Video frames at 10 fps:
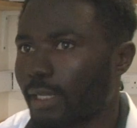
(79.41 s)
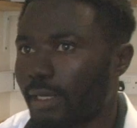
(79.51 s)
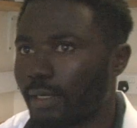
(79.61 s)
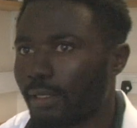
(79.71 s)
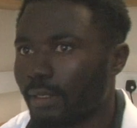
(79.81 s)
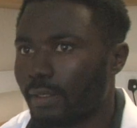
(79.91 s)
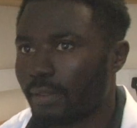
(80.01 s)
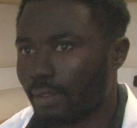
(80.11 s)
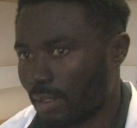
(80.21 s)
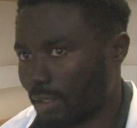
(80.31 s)
Yeah,
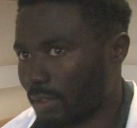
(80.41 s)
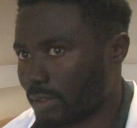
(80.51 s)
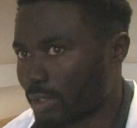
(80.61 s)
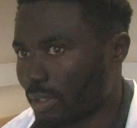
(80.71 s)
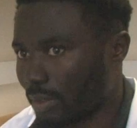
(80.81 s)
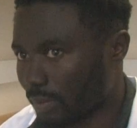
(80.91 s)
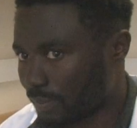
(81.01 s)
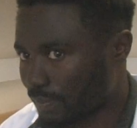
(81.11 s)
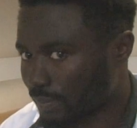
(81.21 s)
so